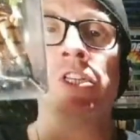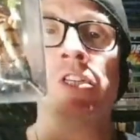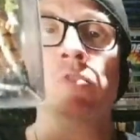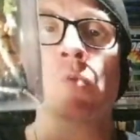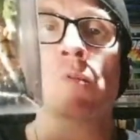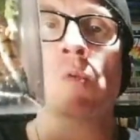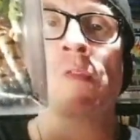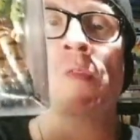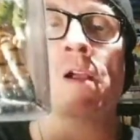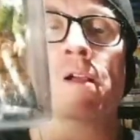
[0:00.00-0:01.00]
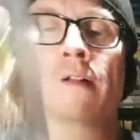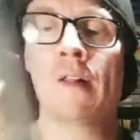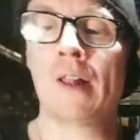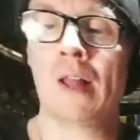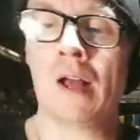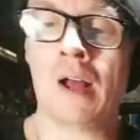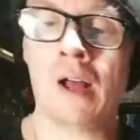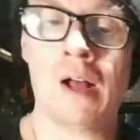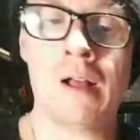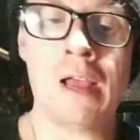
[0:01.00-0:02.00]
one right there.
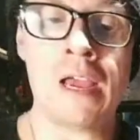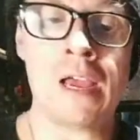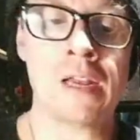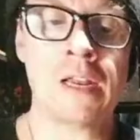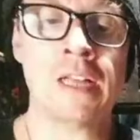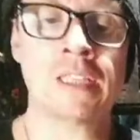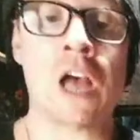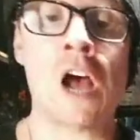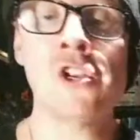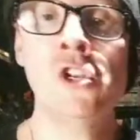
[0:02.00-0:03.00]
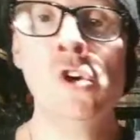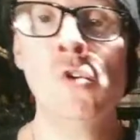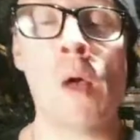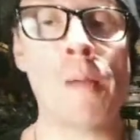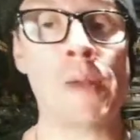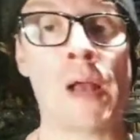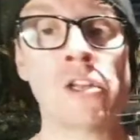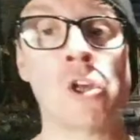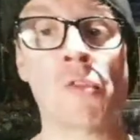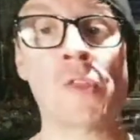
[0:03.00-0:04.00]
And it's a new weapon. I
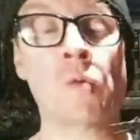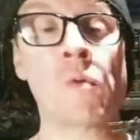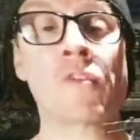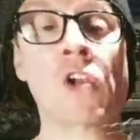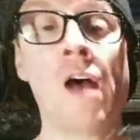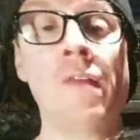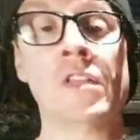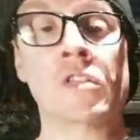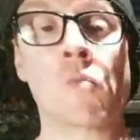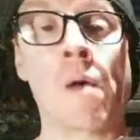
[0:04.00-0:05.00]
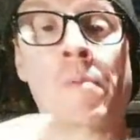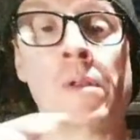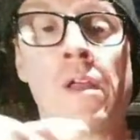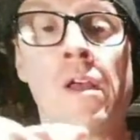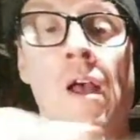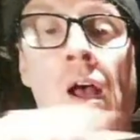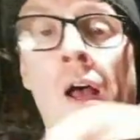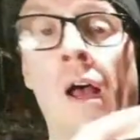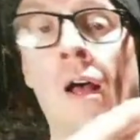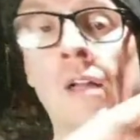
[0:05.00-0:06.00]
don't think we've gotten this weapon,
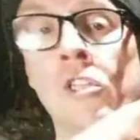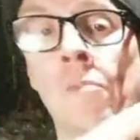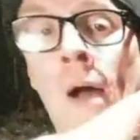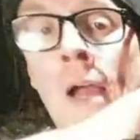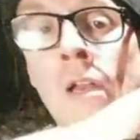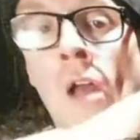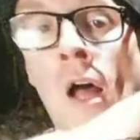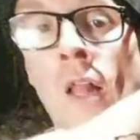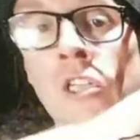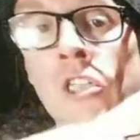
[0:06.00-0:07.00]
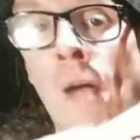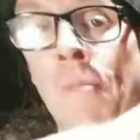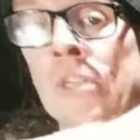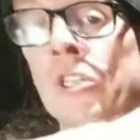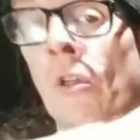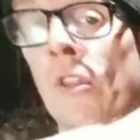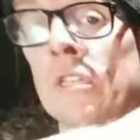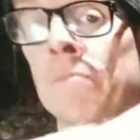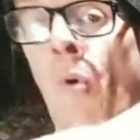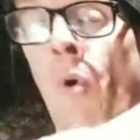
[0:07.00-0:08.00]
to my knowledge, up until
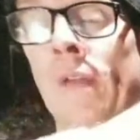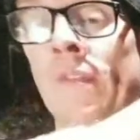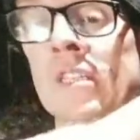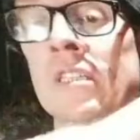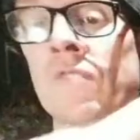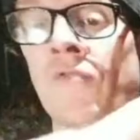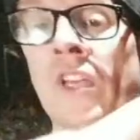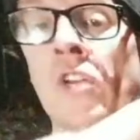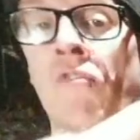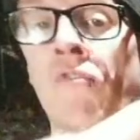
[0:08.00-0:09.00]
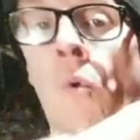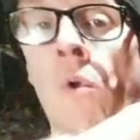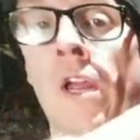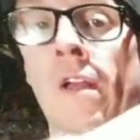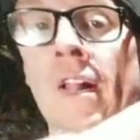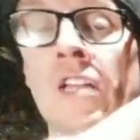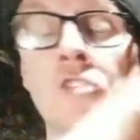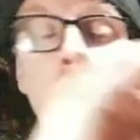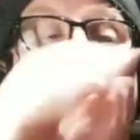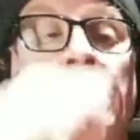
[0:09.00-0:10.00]
this point. This is figure 40.
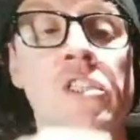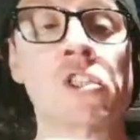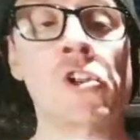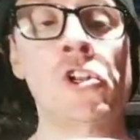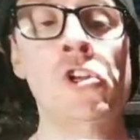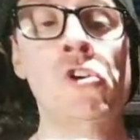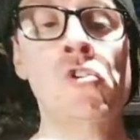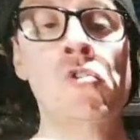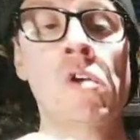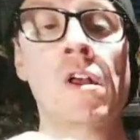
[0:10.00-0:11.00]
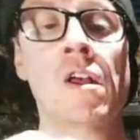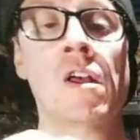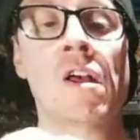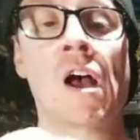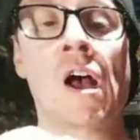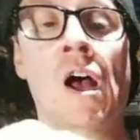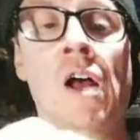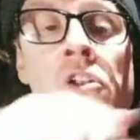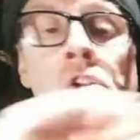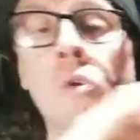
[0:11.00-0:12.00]
So this is a new
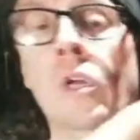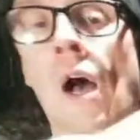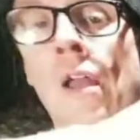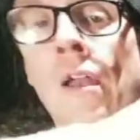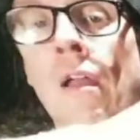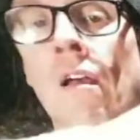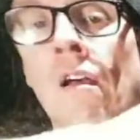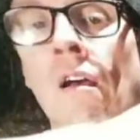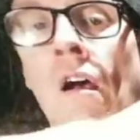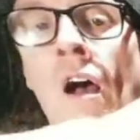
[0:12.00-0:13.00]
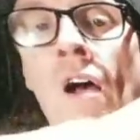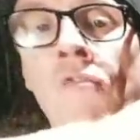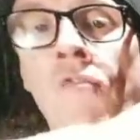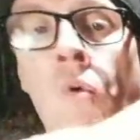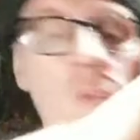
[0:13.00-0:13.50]
gun for